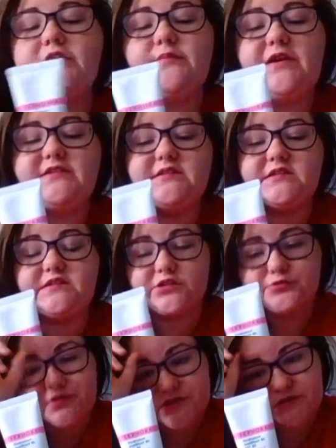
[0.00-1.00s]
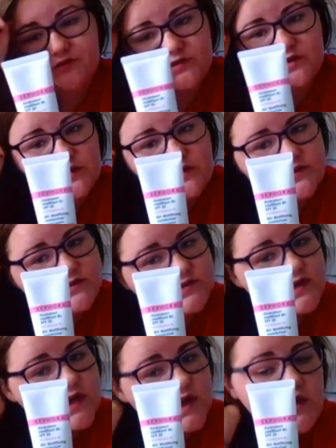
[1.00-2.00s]
My sister was using it.
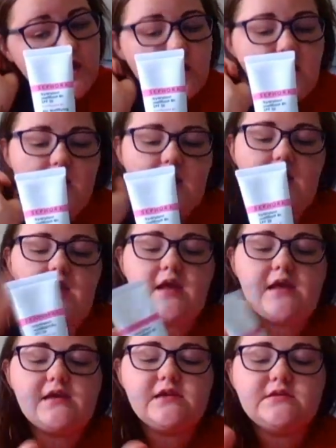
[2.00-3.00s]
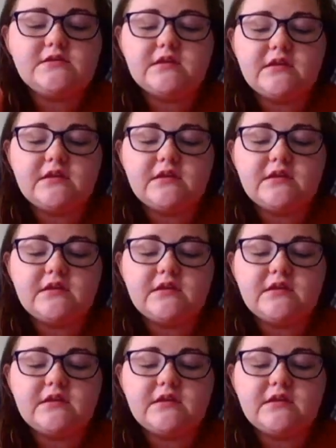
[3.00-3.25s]
And